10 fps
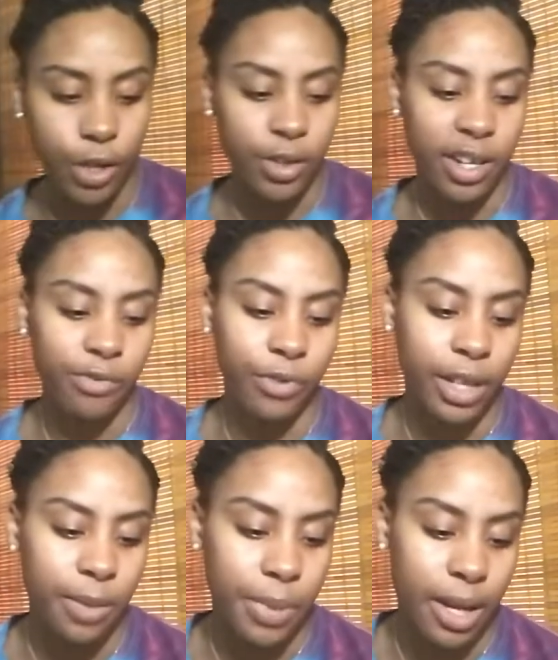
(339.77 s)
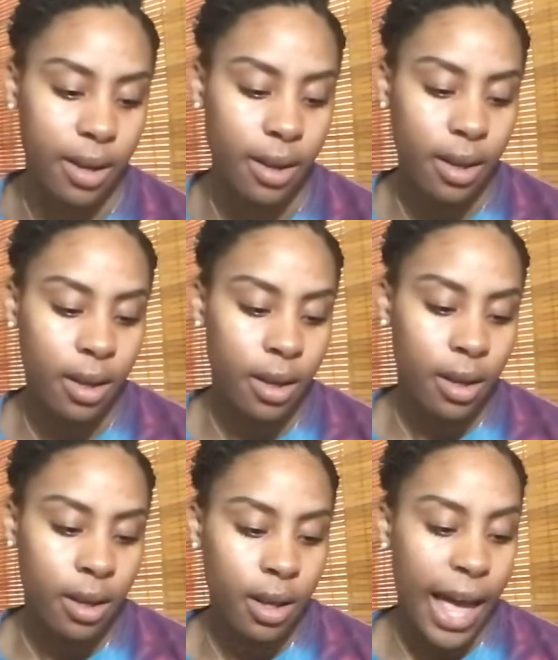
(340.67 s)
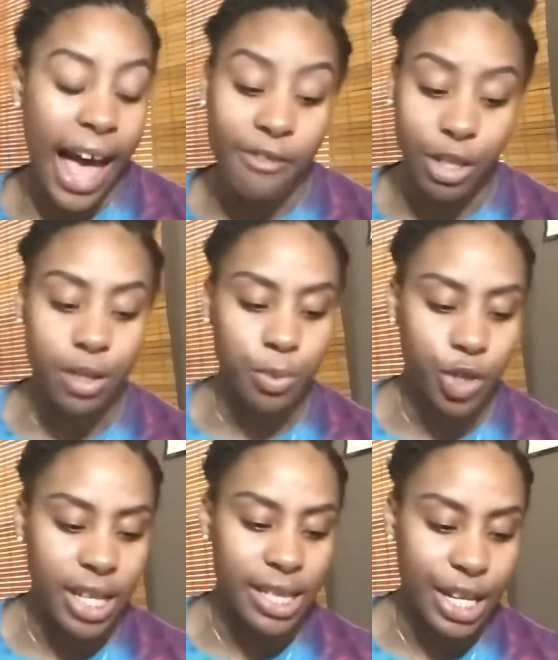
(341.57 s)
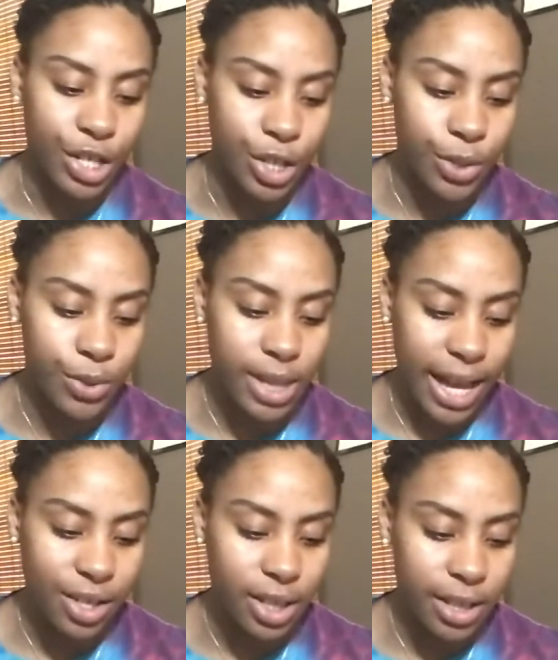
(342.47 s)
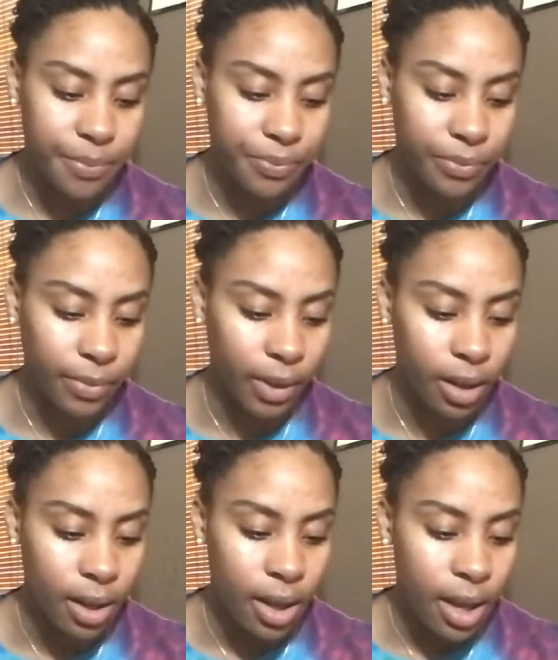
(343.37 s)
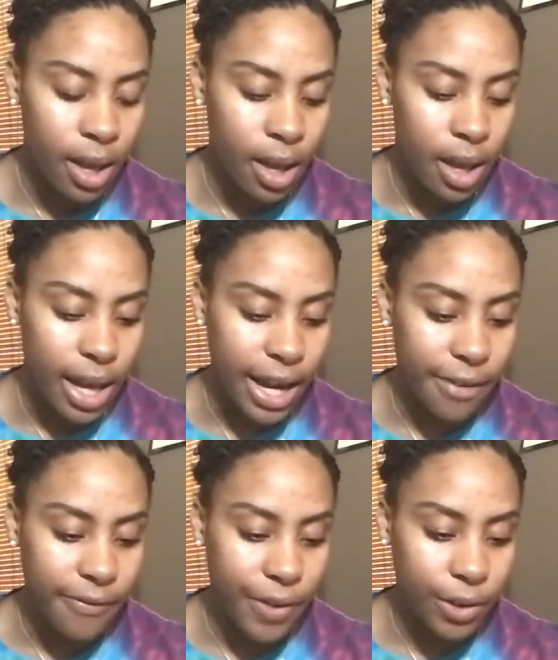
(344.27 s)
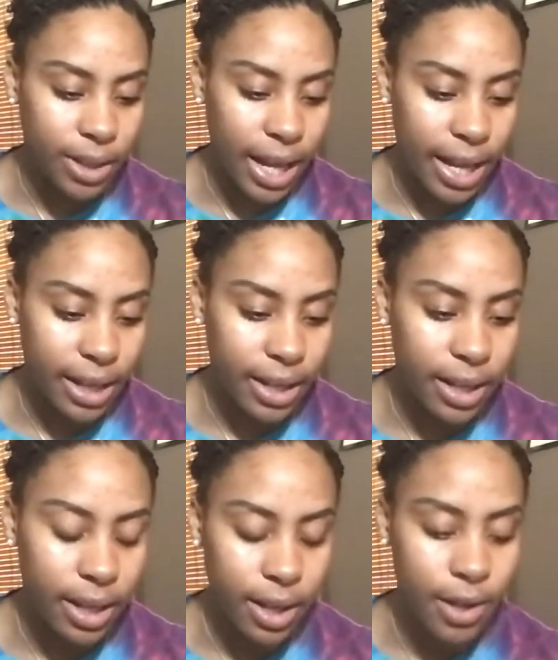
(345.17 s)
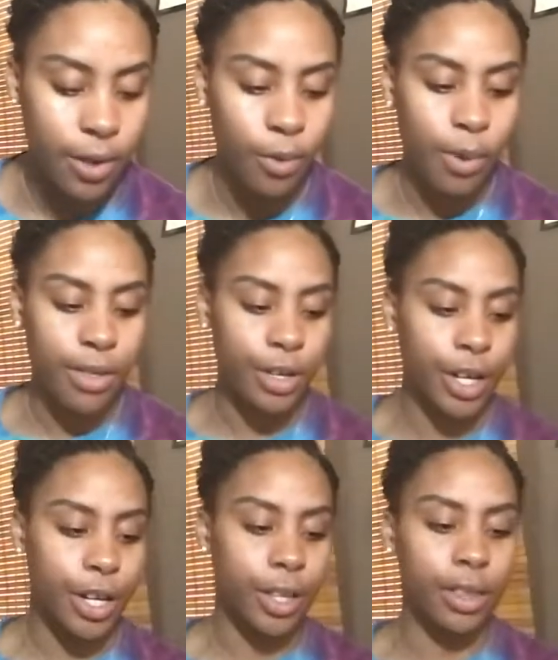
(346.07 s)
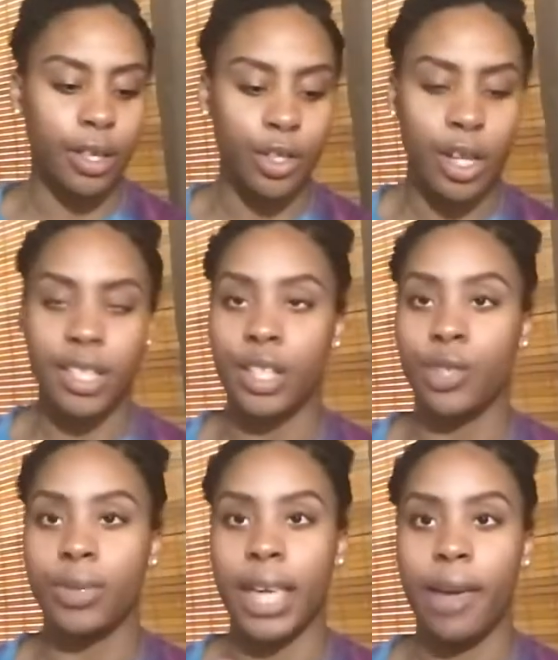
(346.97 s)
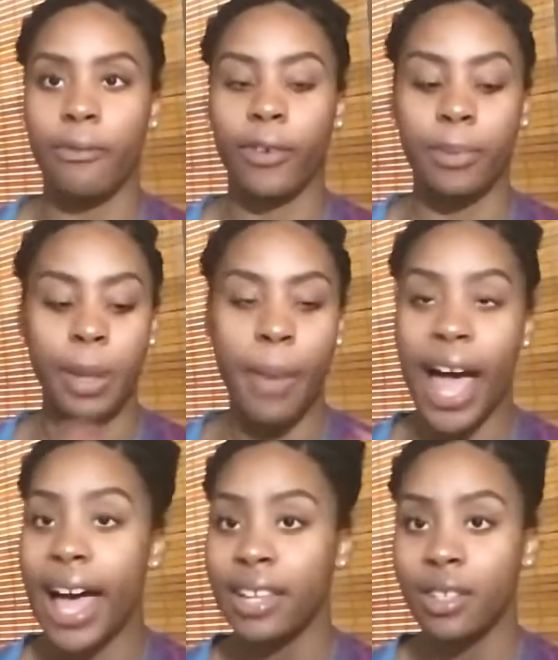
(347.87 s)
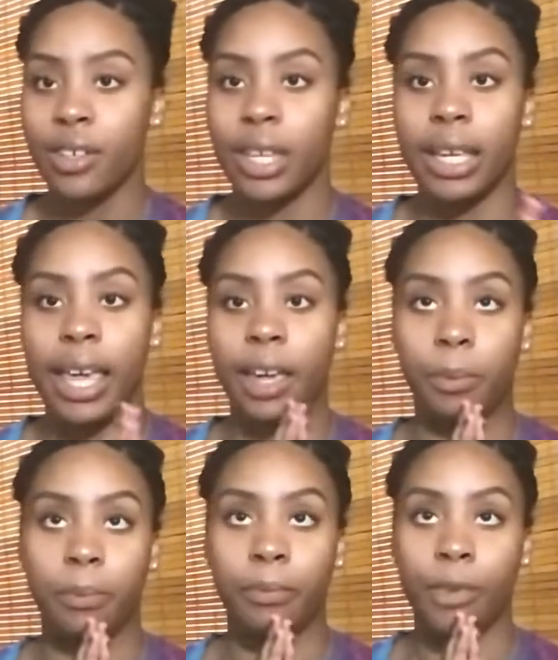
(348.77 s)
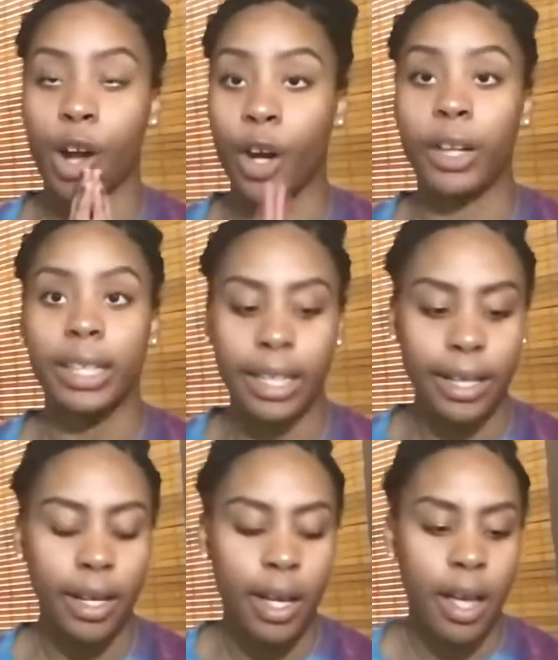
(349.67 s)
you could have really been having some trust issues actually. And I feel like whether the trust issues came from the past or they came currently,